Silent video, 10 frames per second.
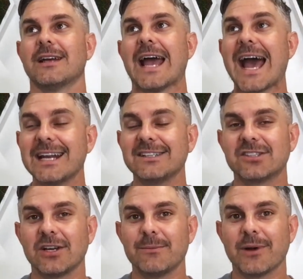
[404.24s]
adding
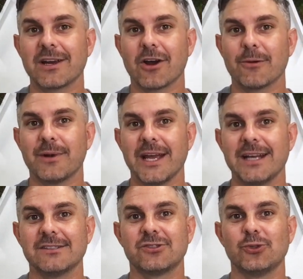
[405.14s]
sodium
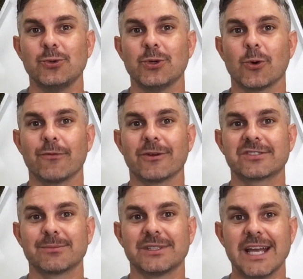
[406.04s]
bicarbonate to your overall
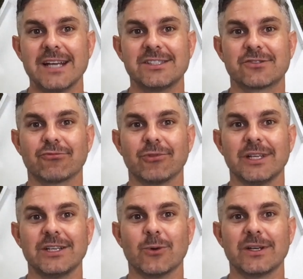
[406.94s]
supplementation is
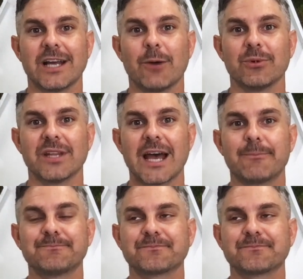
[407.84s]
really going to help with that.